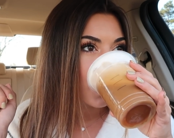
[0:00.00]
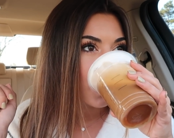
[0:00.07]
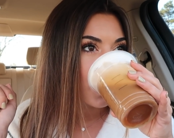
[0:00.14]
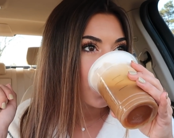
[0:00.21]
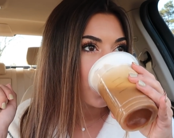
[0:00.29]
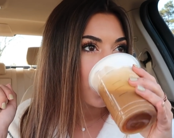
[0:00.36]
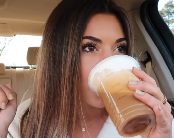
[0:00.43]

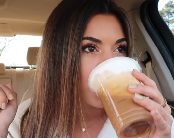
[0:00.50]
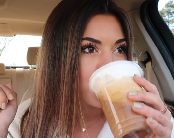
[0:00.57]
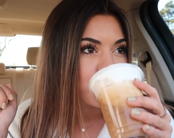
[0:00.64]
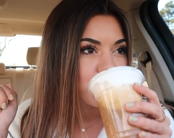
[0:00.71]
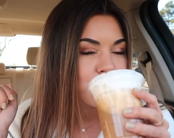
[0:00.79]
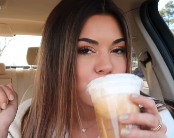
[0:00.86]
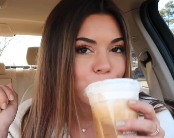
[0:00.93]

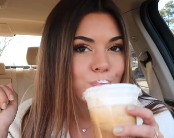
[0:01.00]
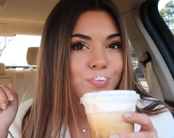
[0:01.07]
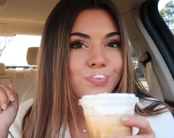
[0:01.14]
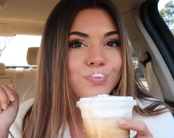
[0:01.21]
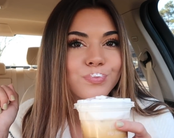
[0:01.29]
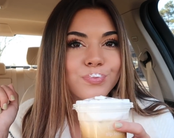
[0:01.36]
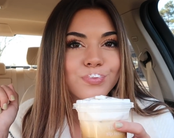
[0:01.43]

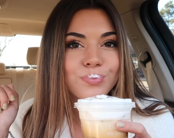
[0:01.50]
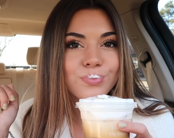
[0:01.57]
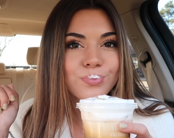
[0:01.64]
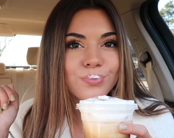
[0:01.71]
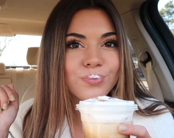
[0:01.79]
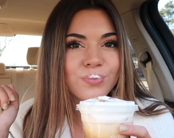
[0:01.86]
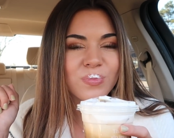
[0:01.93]

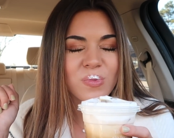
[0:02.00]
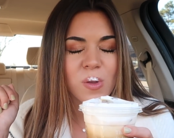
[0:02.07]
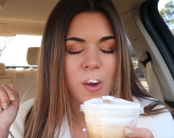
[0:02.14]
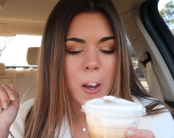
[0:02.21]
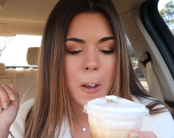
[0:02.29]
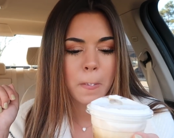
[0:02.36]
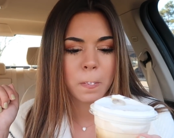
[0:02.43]

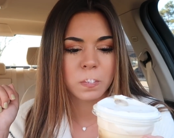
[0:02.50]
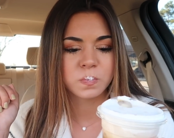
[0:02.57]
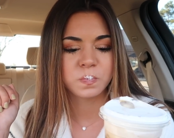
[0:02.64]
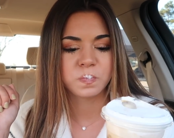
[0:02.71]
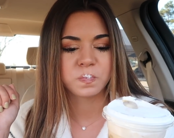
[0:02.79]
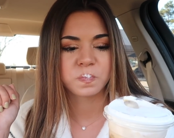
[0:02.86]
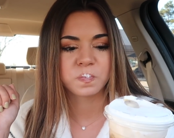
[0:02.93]

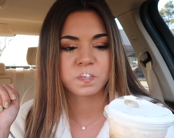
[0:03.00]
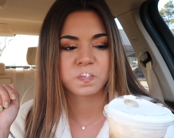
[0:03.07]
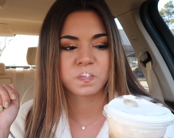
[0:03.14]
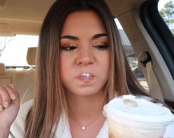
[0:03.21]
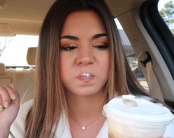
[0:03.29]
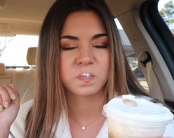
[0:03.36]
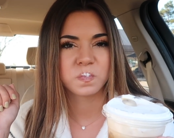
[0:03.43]

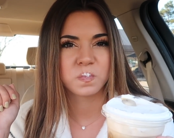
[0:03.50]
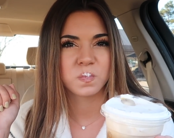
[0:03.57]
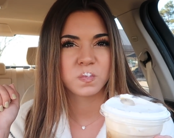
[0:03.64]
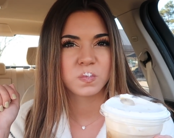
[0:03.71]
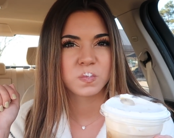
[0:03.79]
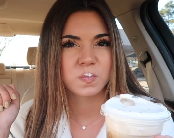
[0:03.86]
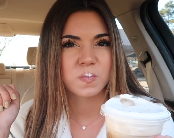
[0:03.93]

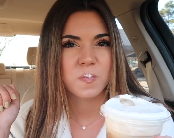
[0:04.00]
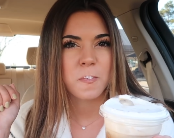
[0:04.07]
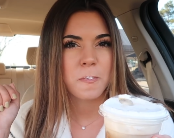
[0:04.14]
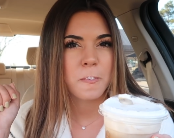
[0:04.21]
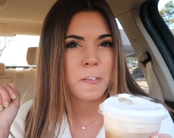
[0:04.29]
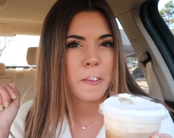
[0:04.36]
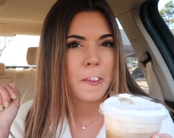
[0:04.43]

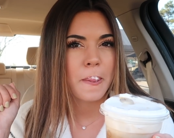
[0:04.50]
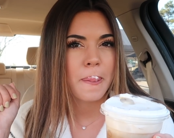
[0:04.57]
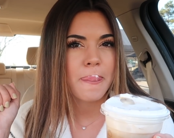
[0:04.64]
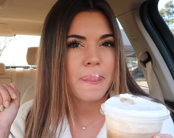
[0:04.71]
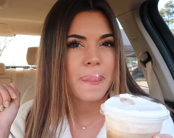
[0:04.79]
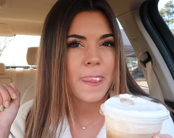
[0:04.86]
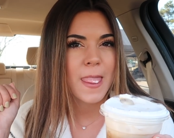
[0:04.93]

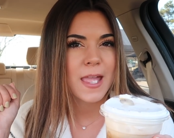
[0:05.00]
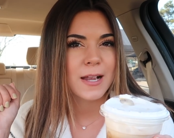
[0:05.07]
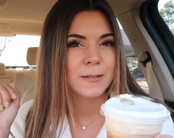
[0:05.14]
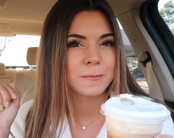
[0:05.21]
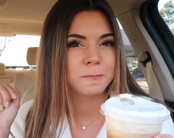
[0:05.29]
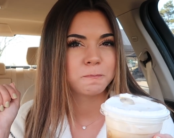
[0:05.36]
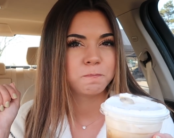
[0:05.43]

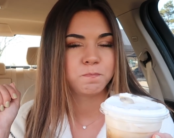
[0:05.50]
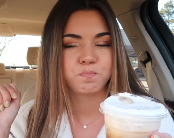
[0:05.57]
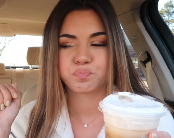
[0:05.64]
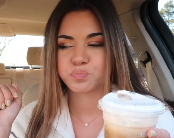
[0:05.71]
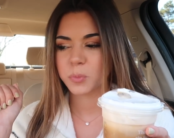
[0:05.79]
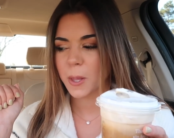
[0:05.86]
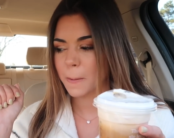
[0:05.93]

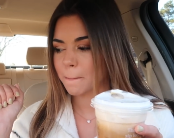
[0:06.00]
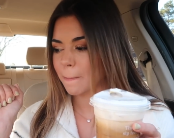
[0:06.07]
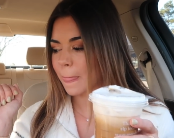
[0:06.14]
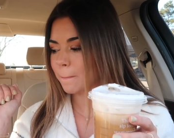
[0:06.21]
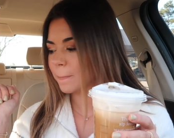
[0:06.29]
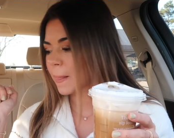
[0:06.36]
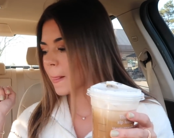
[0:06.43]

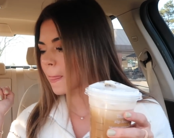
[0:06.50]
No one is speaking in this clip.